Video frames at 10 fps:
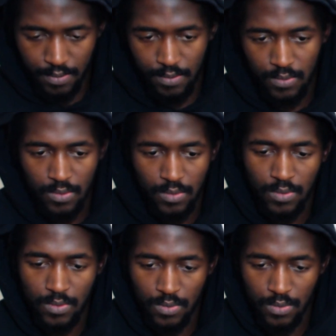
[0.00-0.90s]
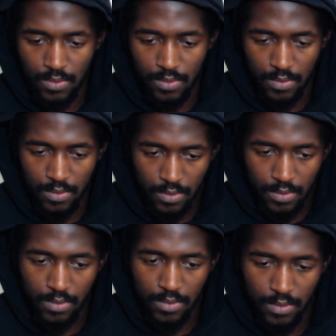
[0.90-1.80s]

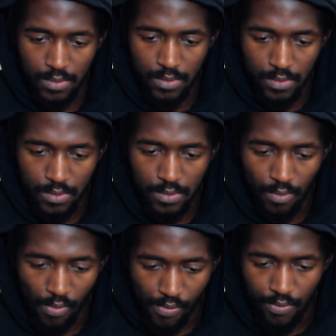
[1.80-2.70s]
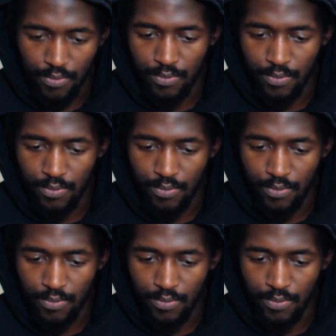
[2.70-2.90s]
Nobody speaks.